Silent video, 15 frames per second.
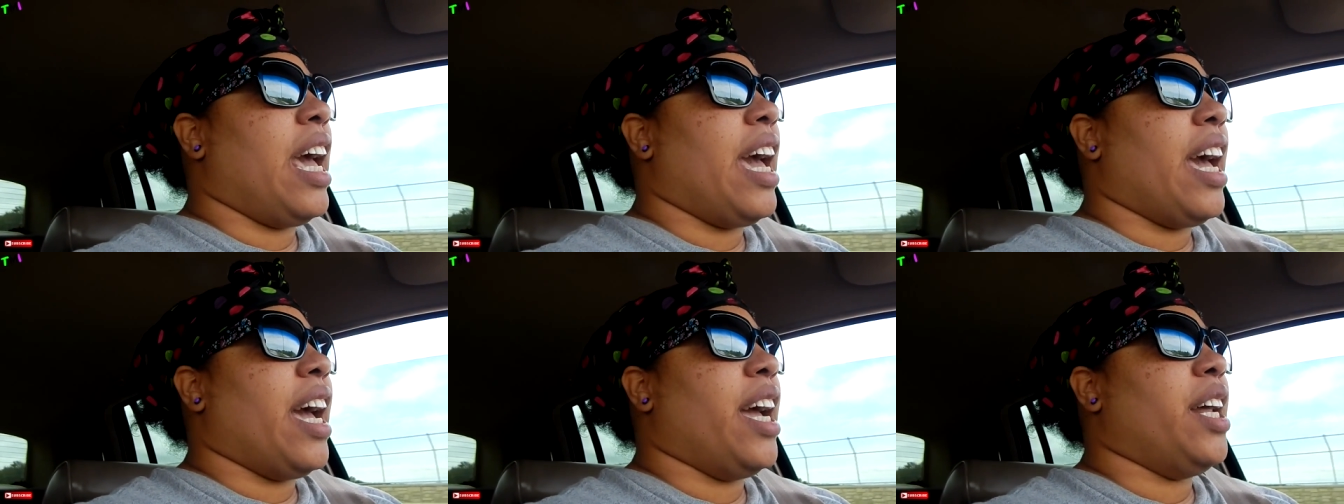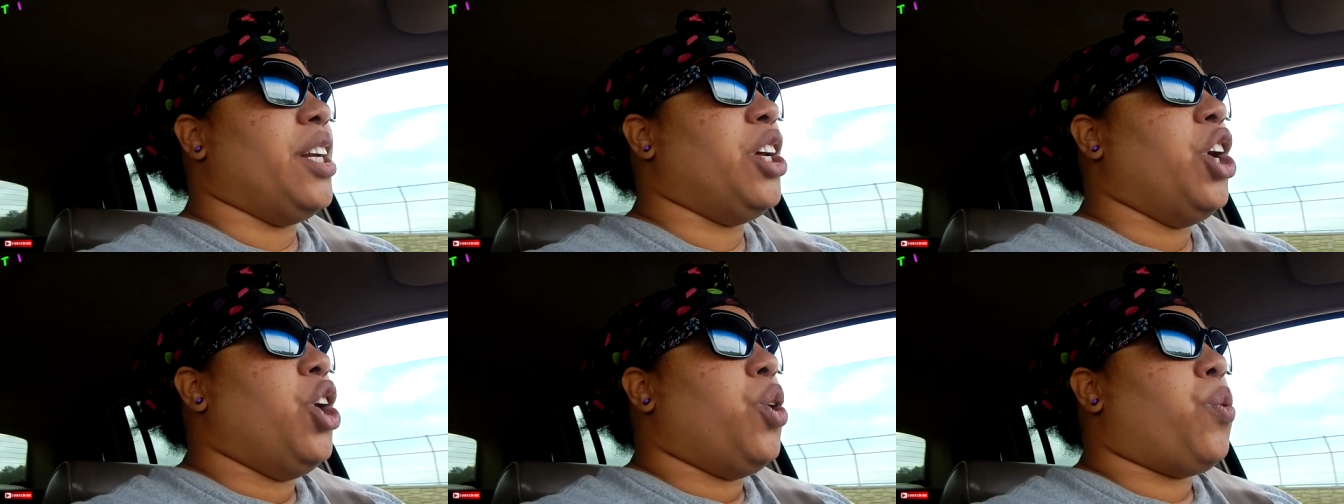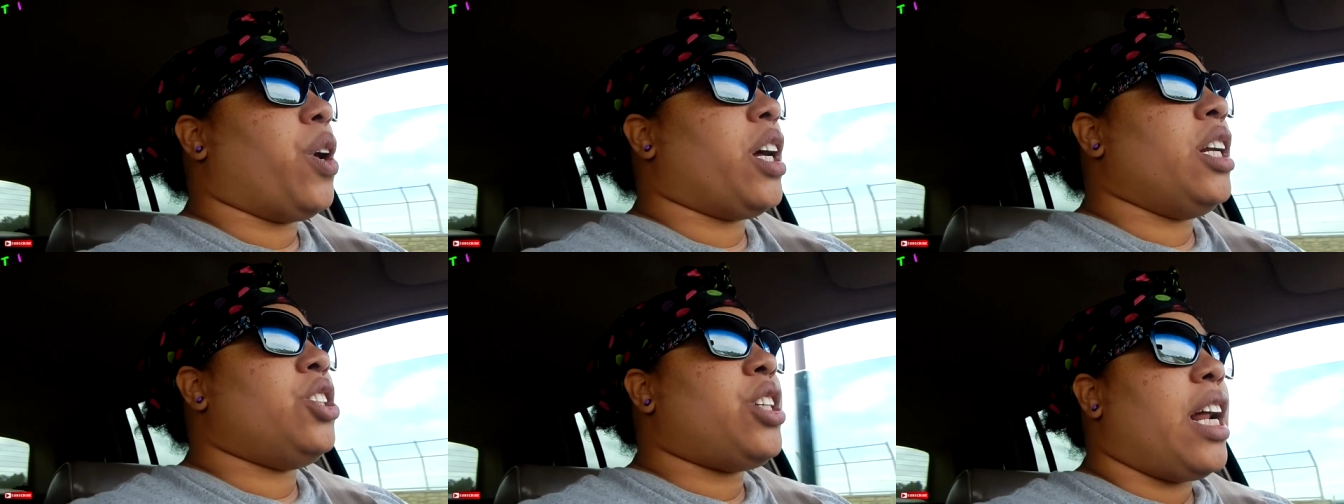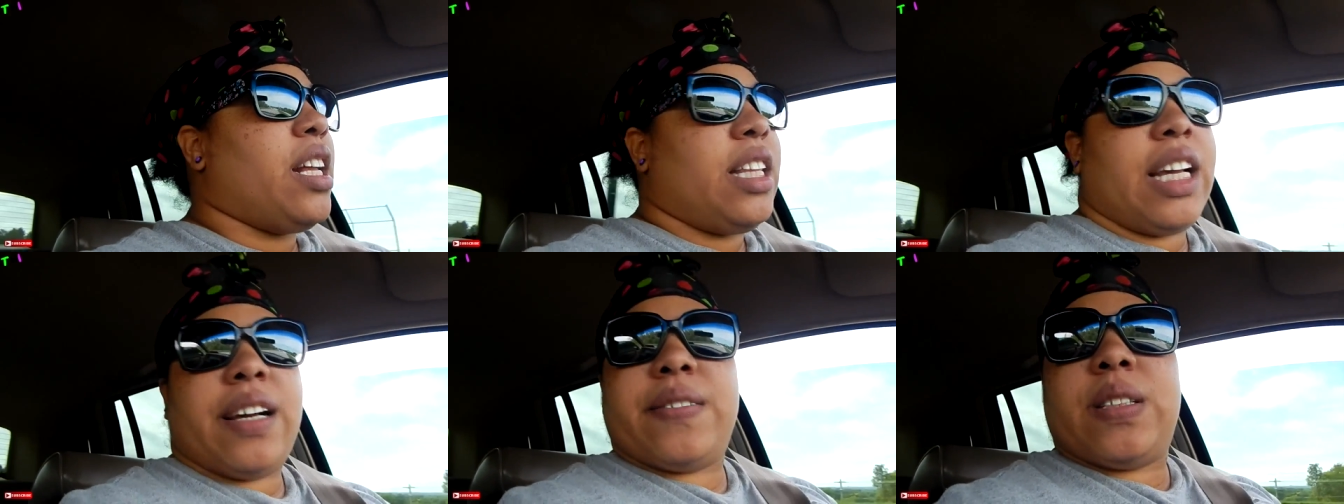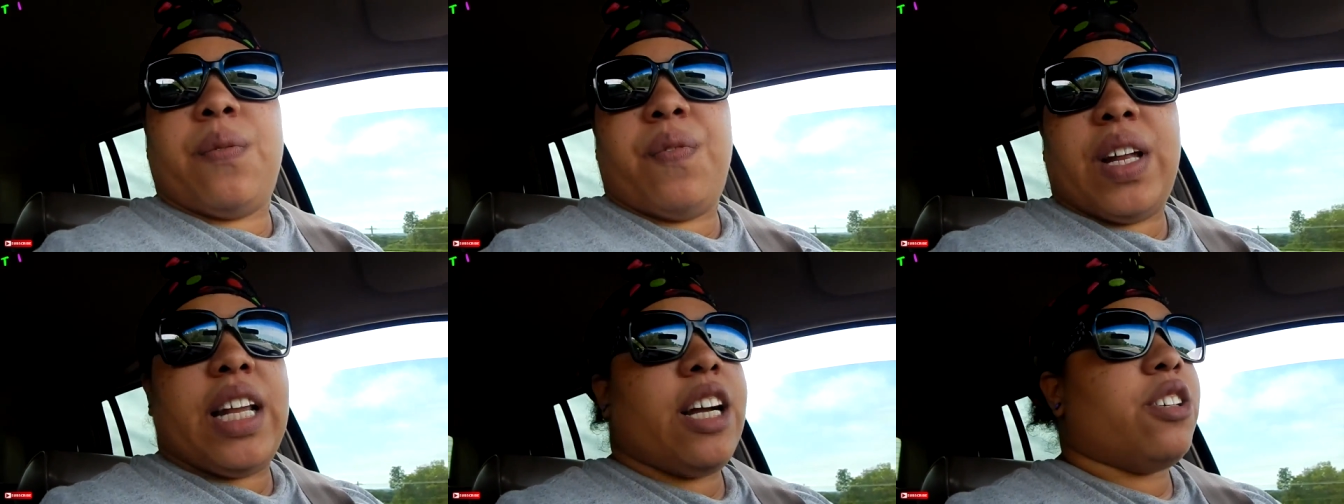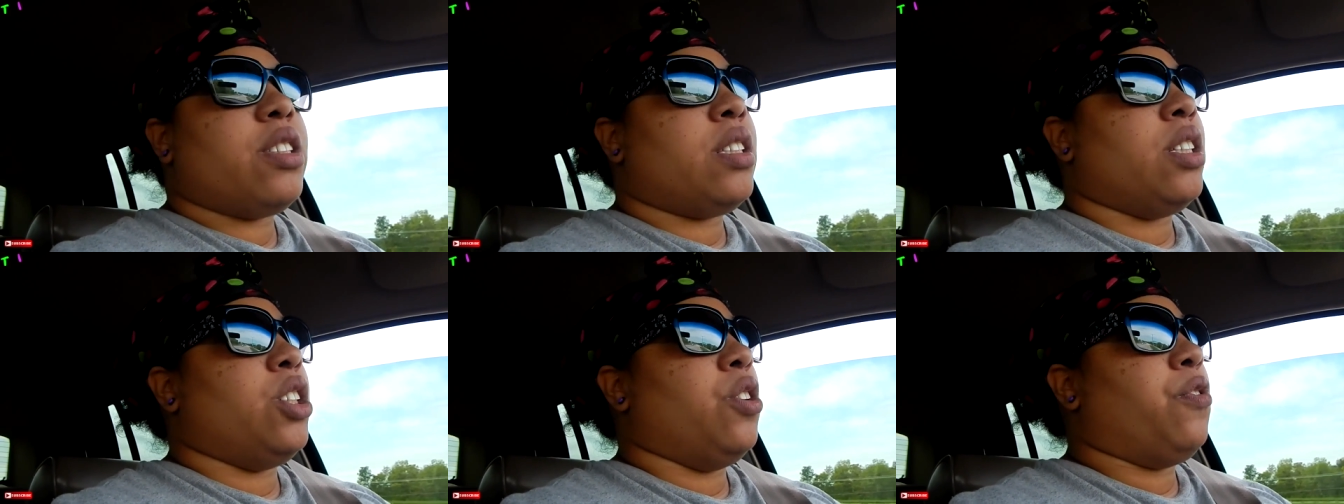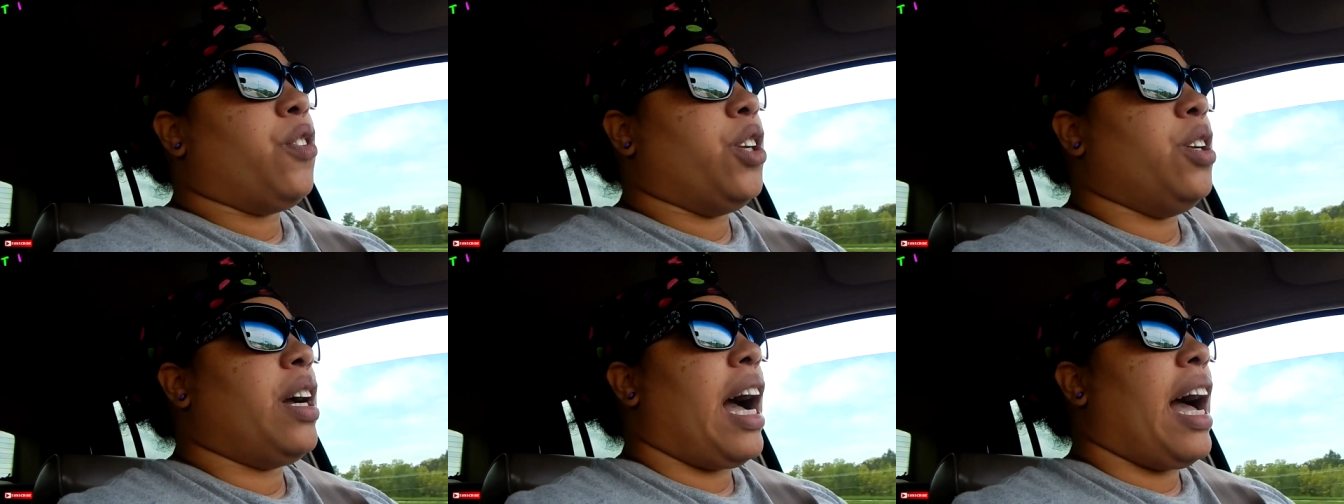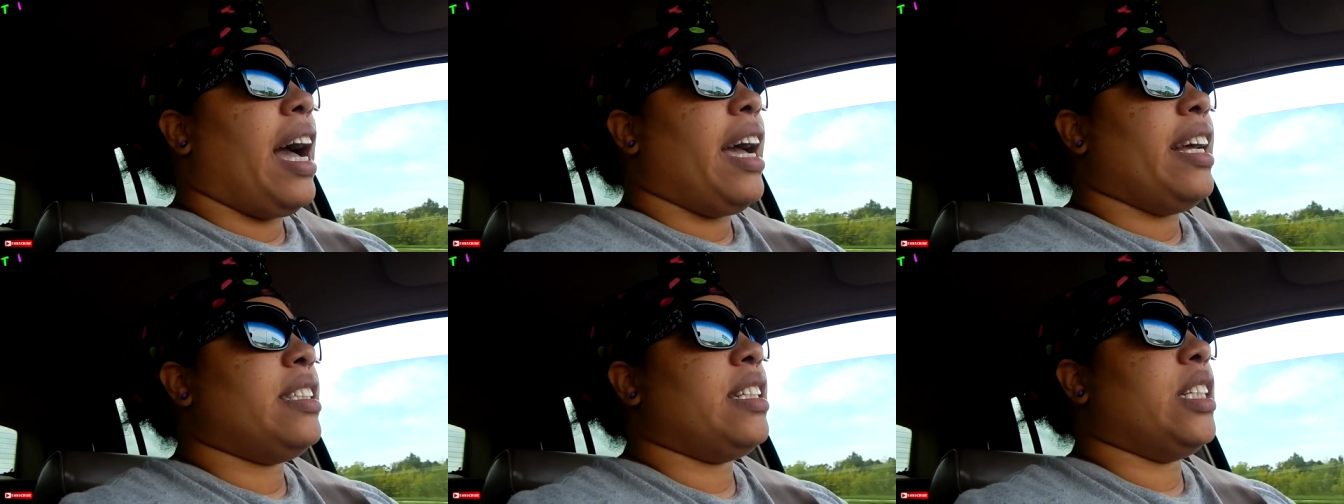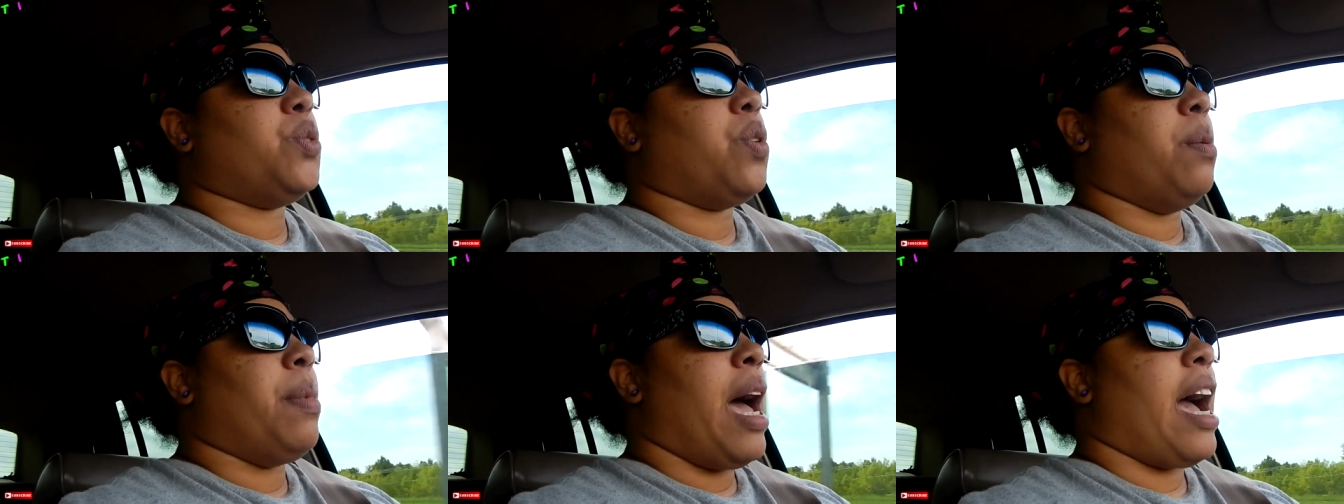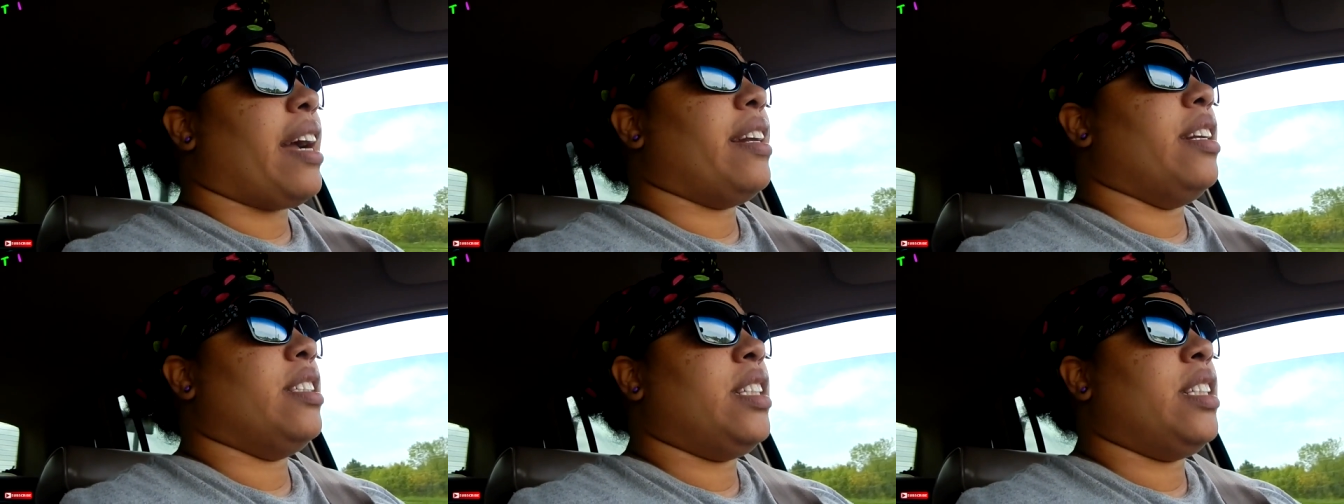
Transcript: and we're gonna try to think of some videos to do for you guys since we're back,